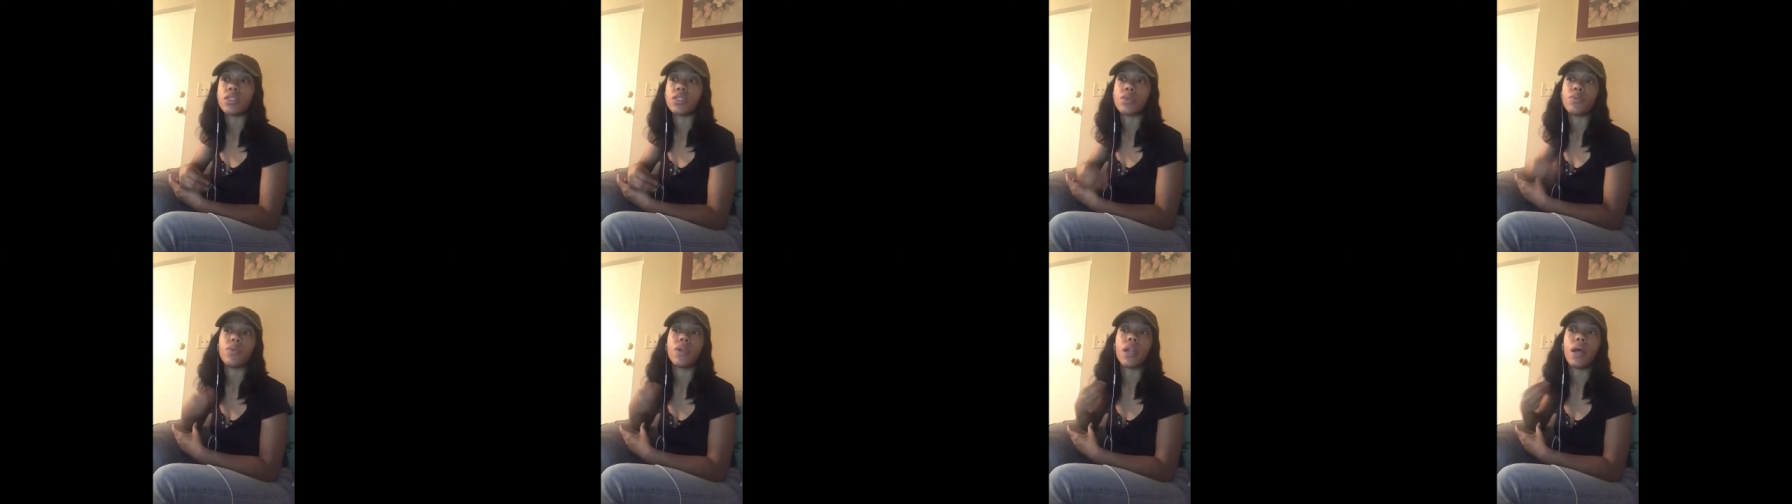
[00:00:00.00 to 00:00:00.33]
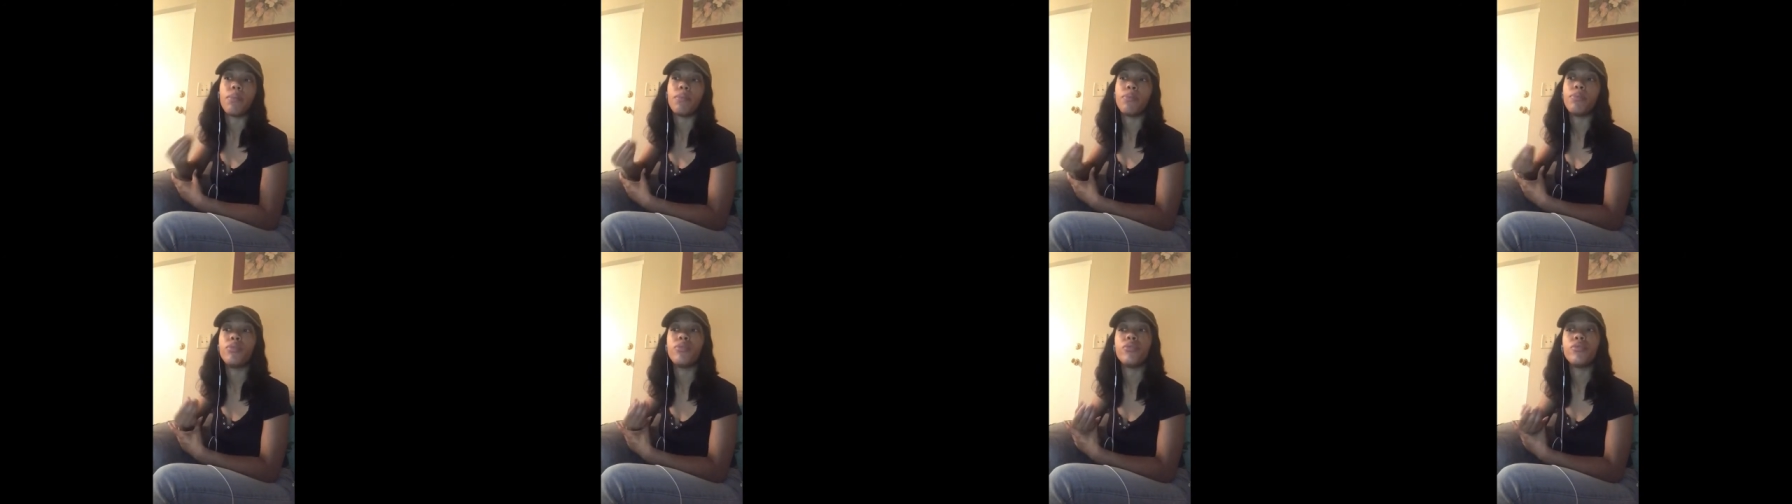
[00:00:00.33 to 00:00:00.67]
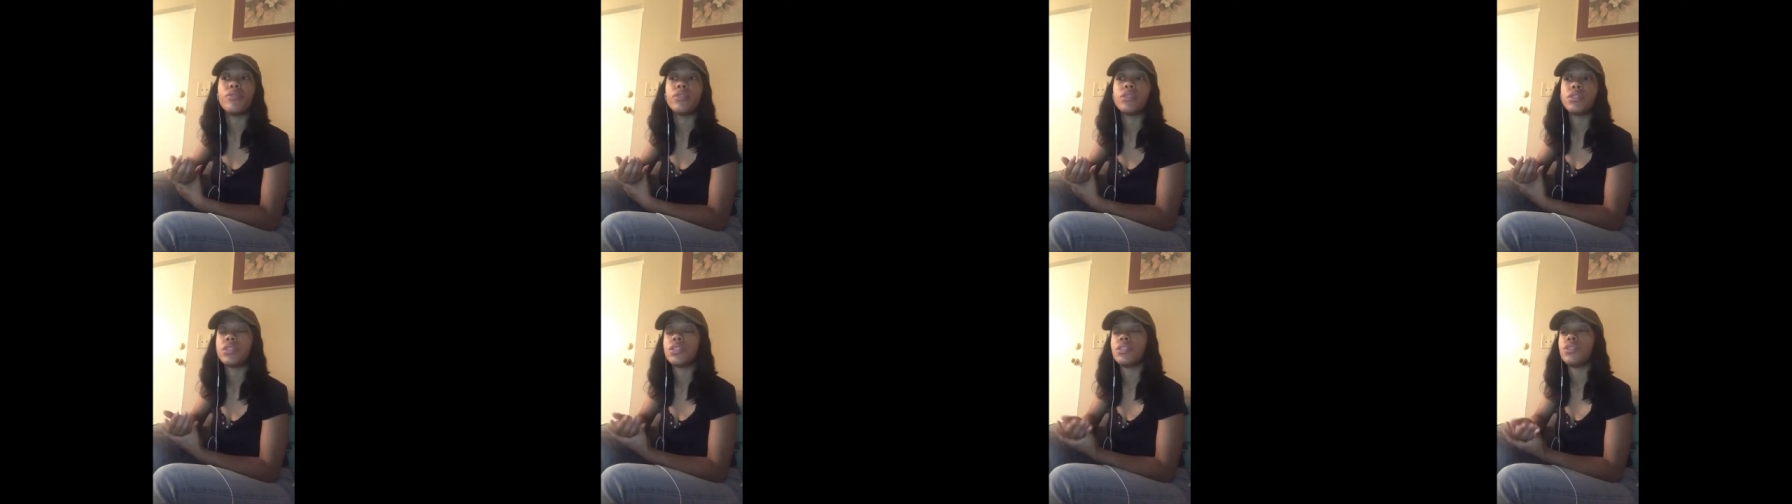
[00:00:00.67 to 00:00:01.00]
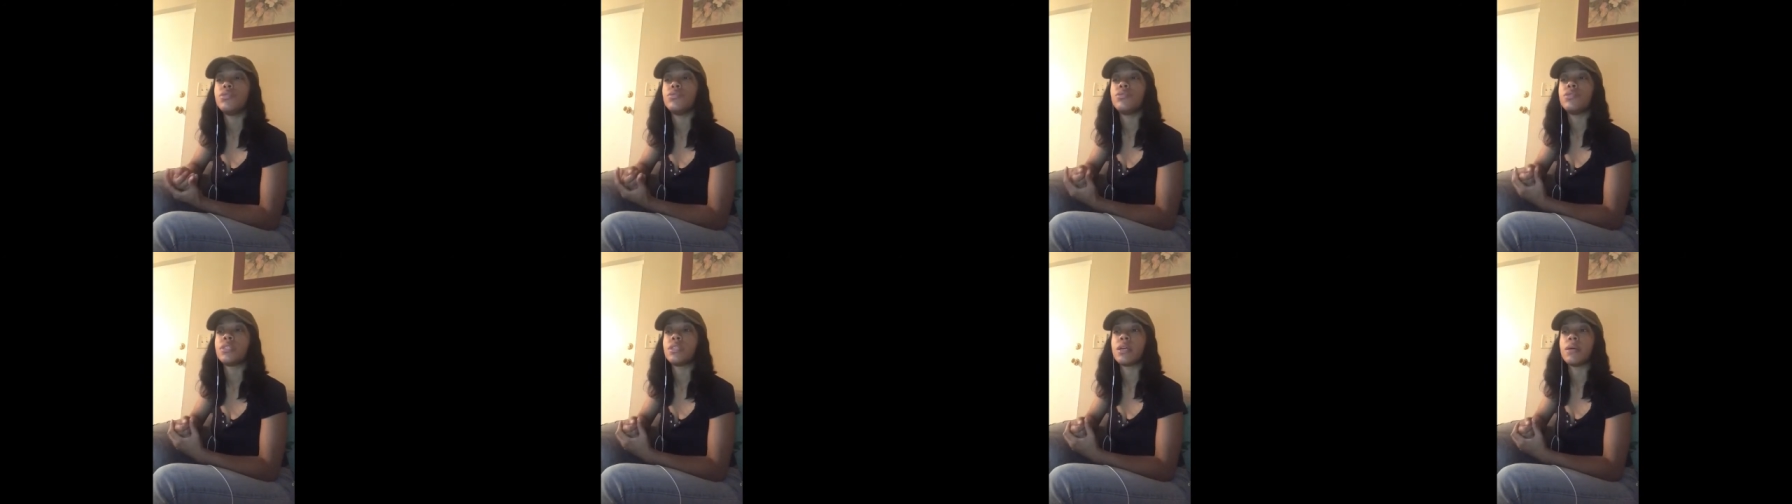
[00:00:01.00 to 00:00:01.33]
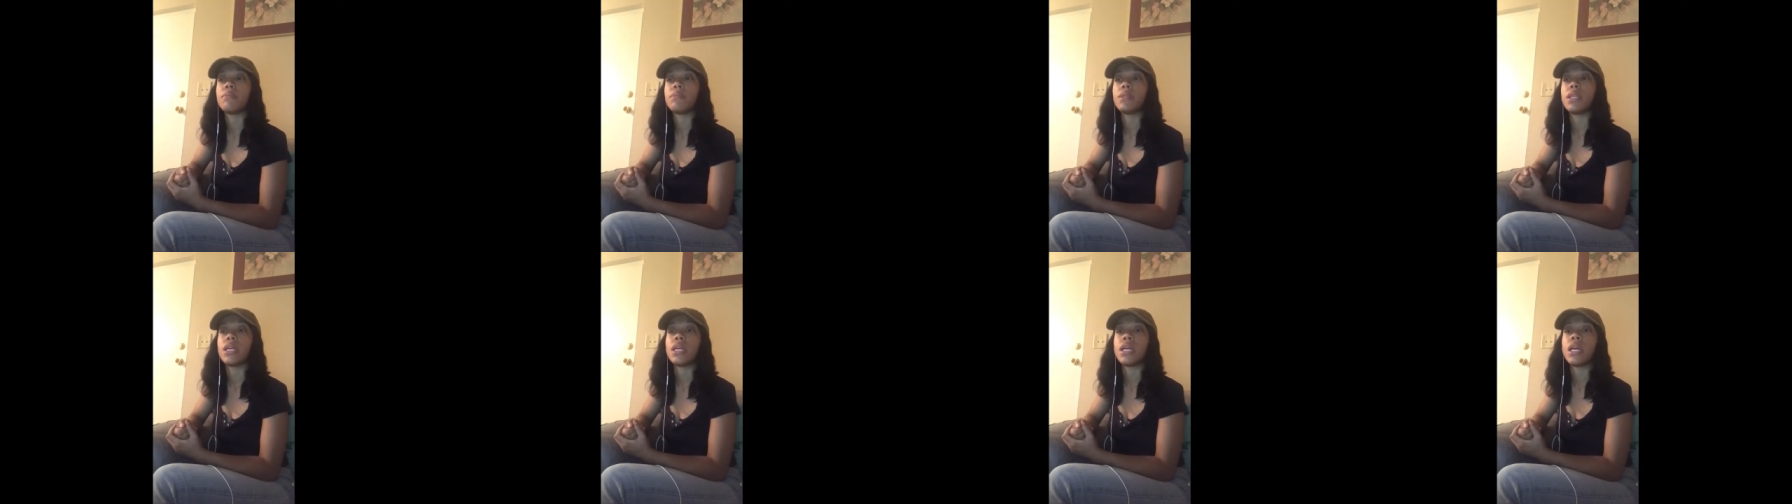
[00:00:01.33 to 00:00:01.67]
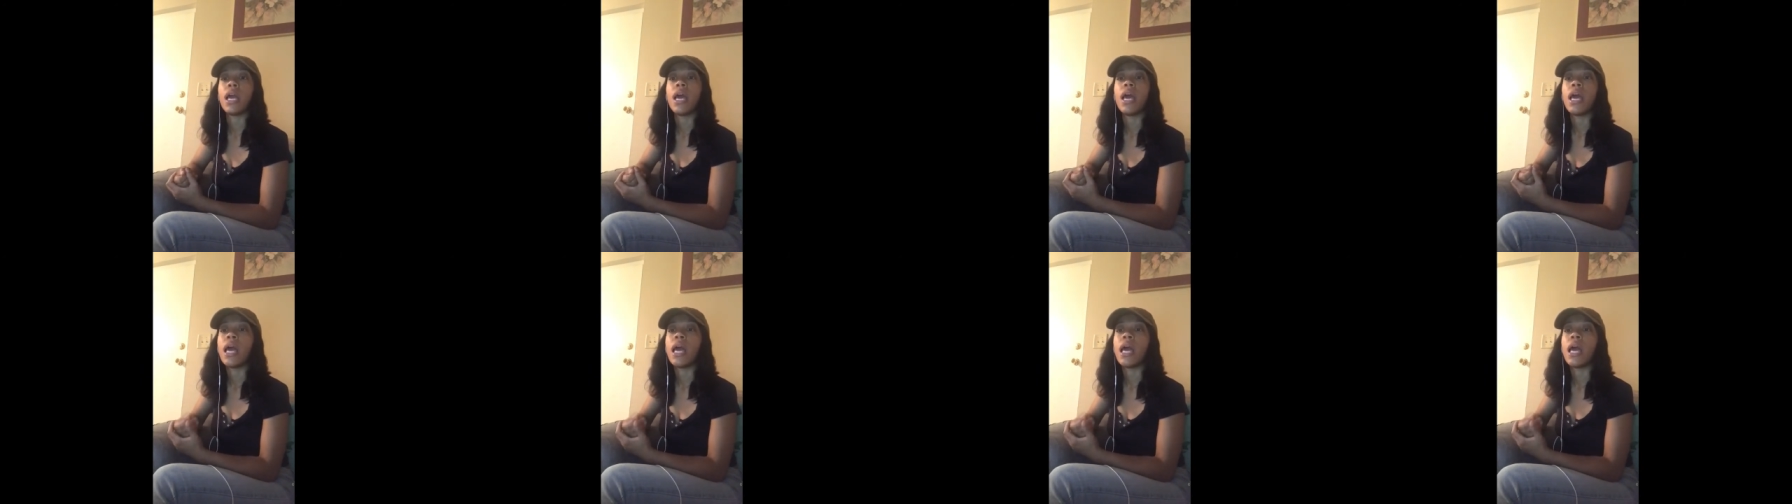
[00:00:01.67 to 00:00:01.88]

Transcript: And when I'm pulled to do something